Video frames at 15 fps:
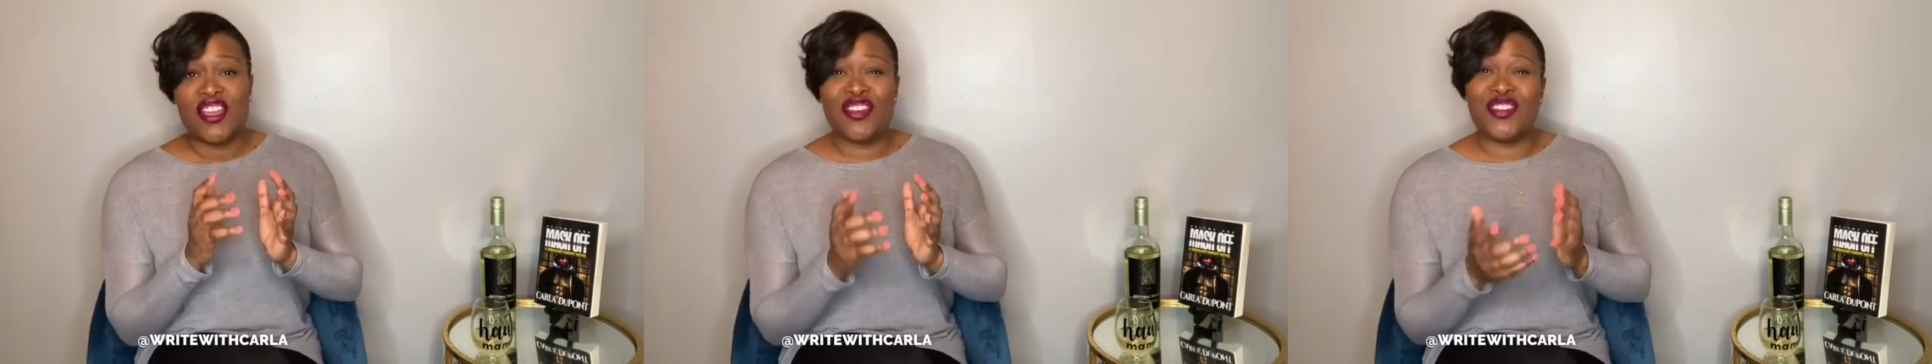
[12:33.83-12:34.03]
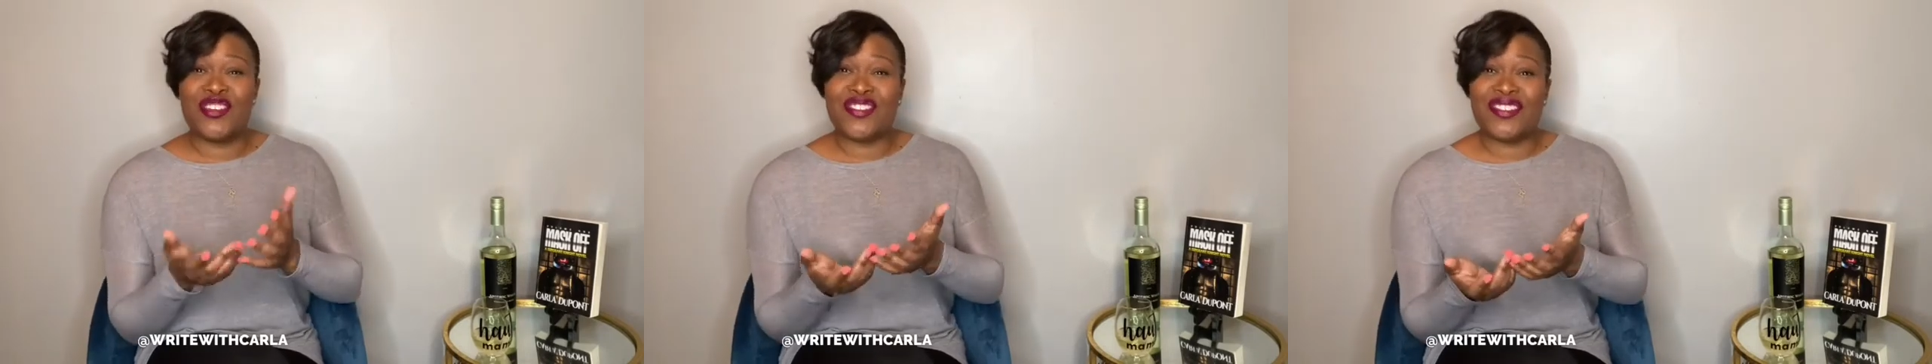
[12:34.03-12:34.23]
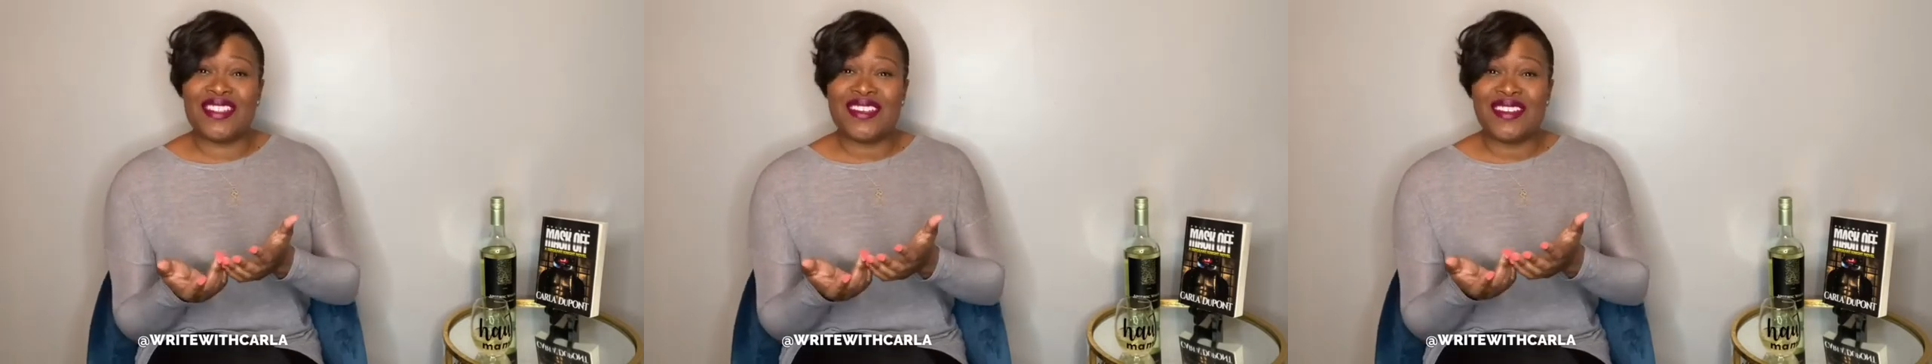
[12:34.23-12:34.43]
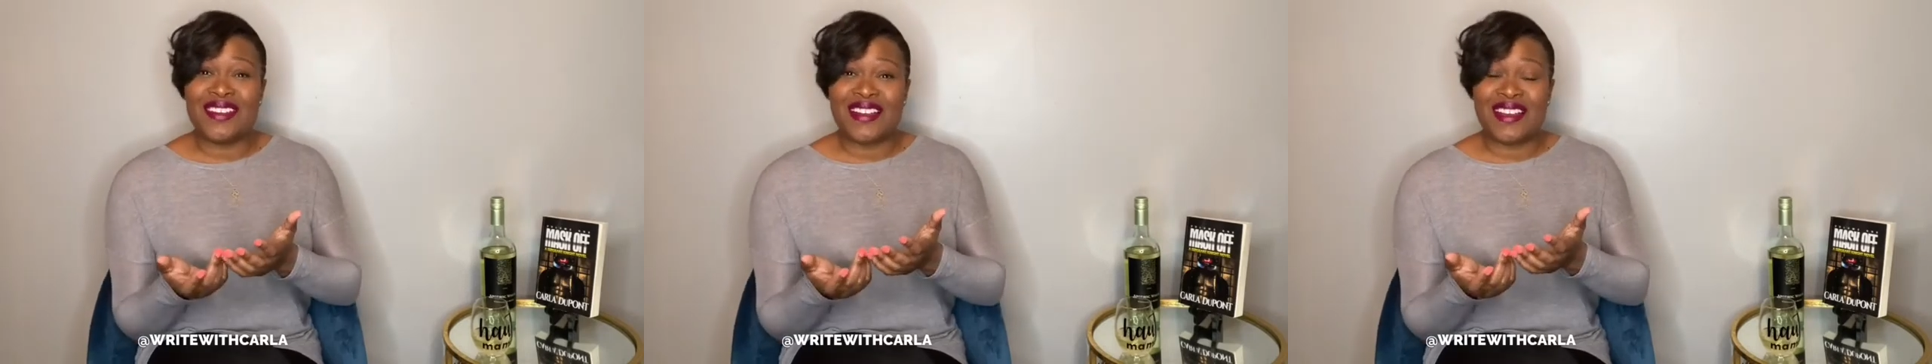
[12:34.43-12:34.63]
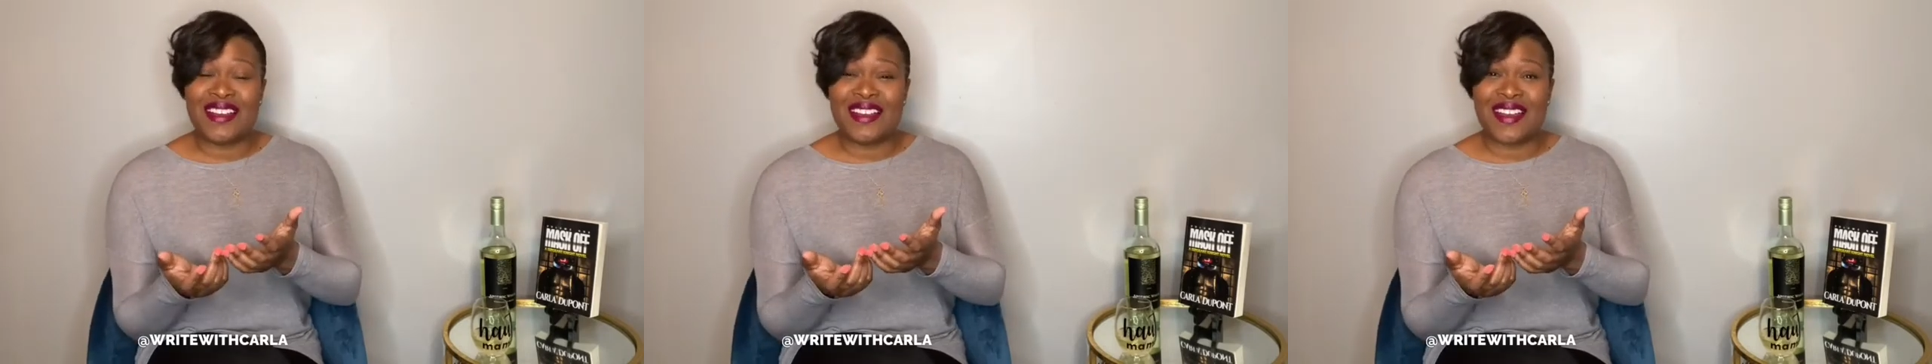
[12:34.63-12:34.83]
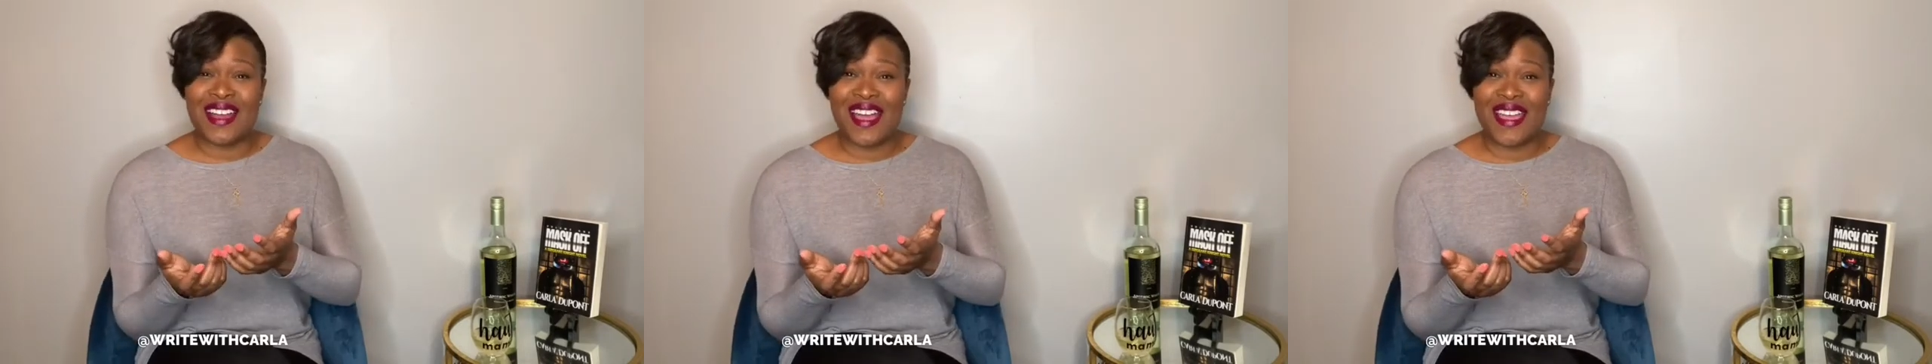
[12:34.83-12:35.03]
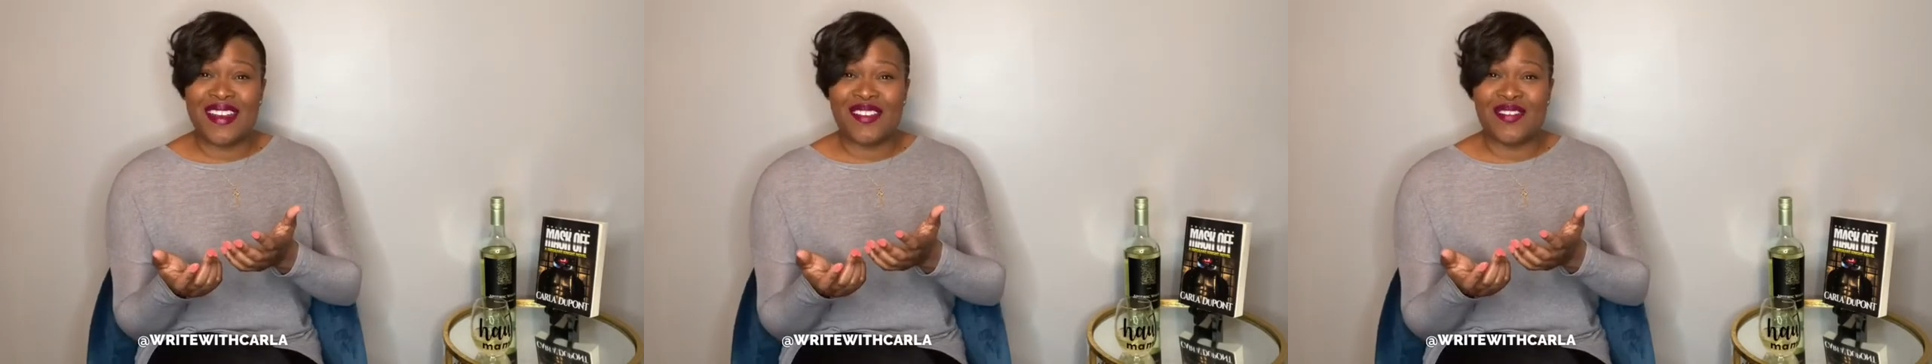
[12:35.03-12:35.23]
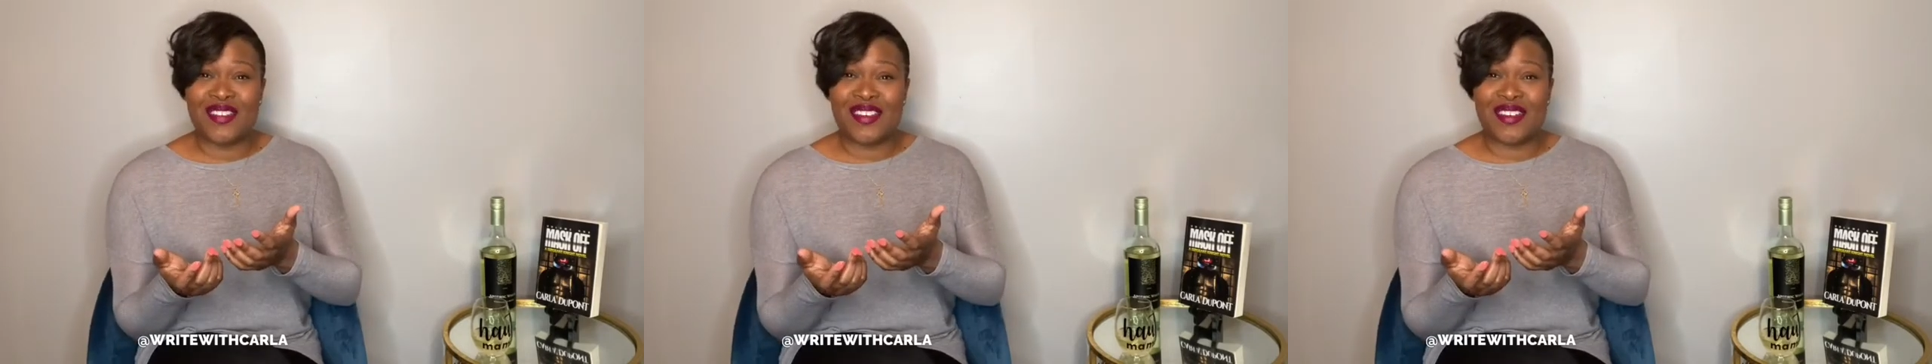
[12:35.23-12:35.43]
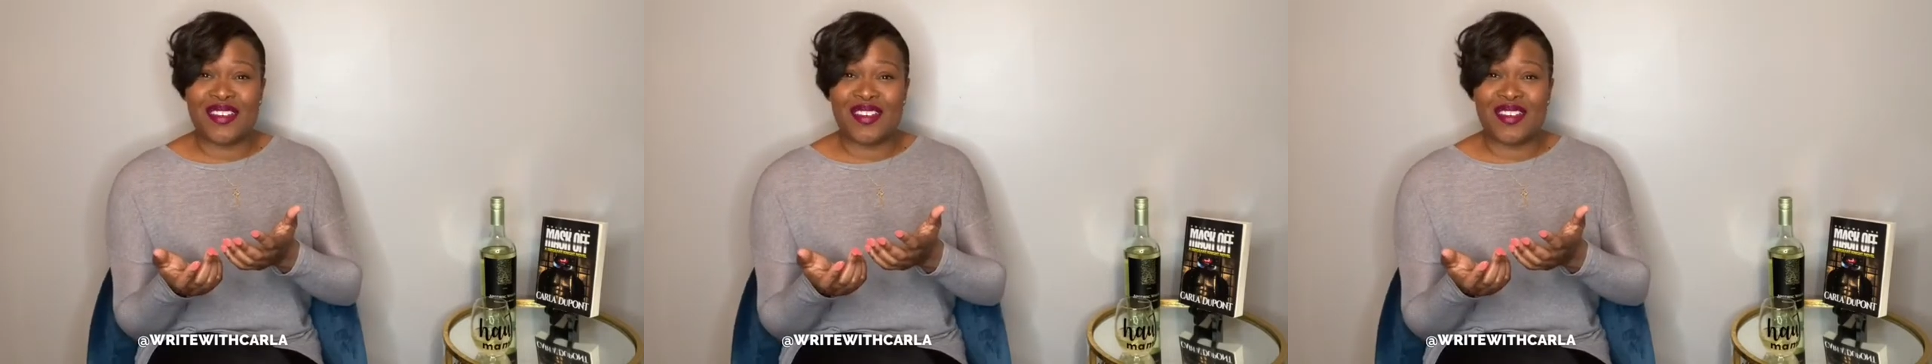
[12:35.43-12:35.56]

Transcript: you're still kind of a